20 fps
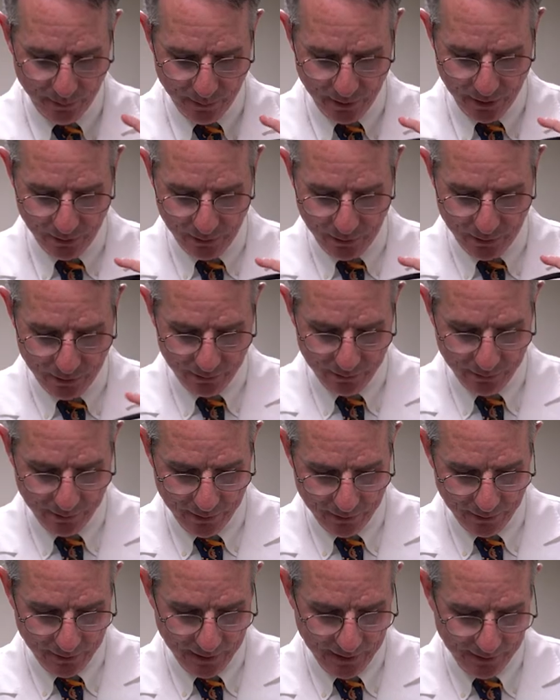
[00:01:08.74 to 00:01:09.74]
vacuum
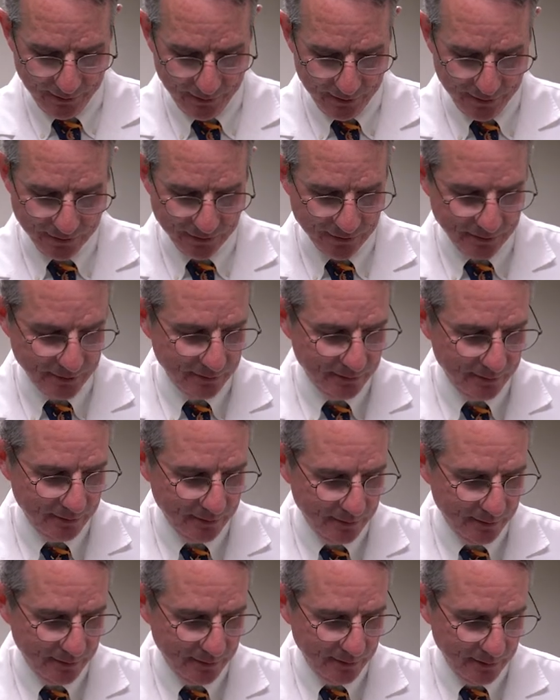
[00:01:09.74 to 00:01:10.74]
bell, a suction
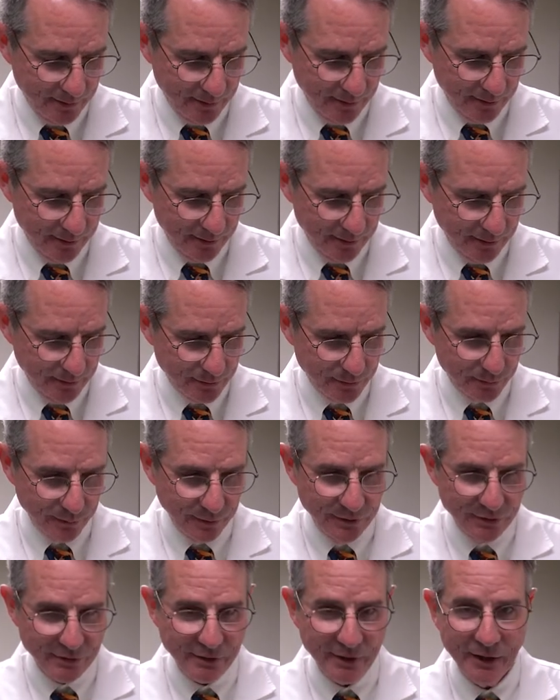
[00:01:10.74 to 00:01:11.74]
cup that's placed on the
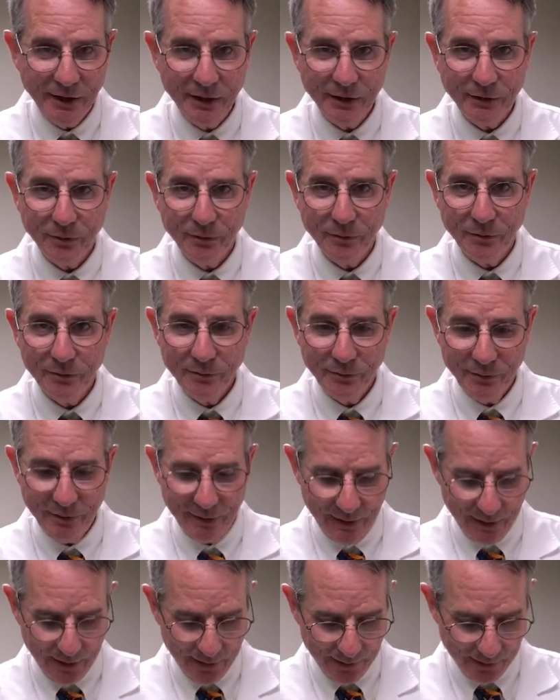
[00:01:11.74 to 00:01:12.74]
front of the chest,
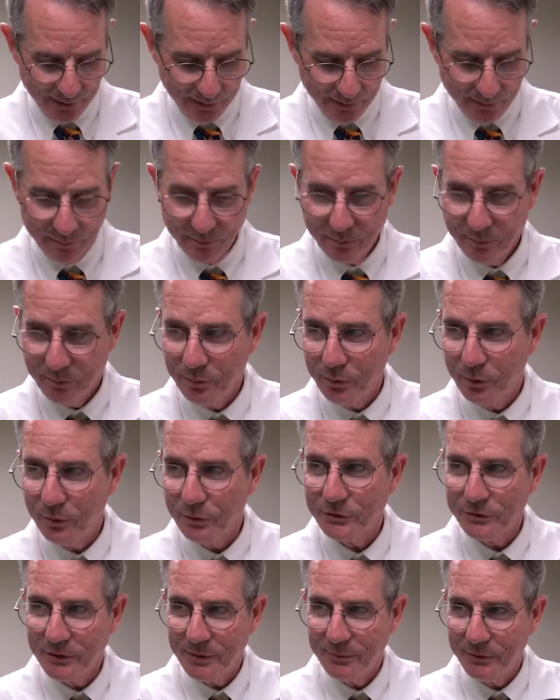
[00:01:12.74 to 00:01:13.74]
and we
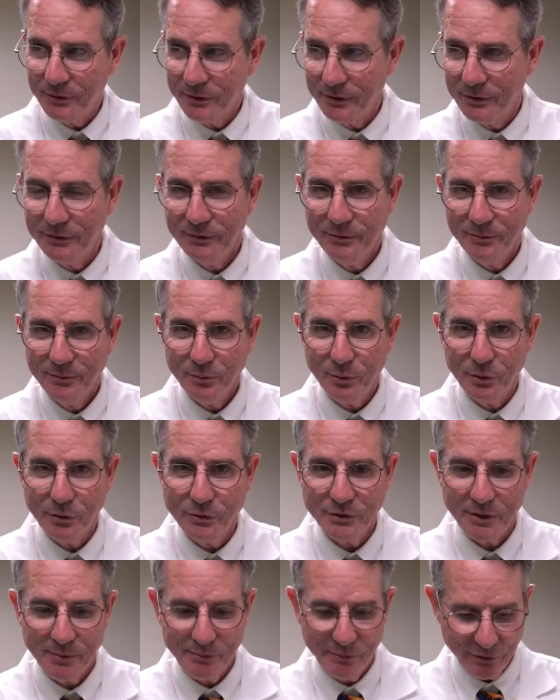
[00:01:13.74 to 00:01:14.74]
want to do that when
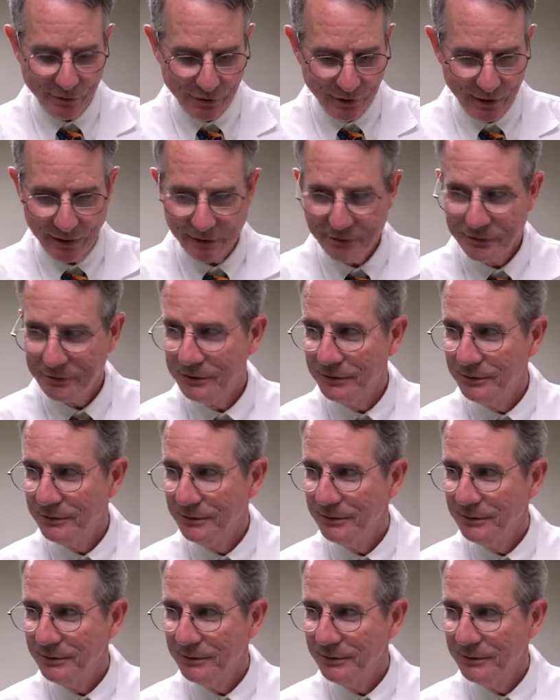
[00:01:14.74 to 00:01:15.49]
the chest is very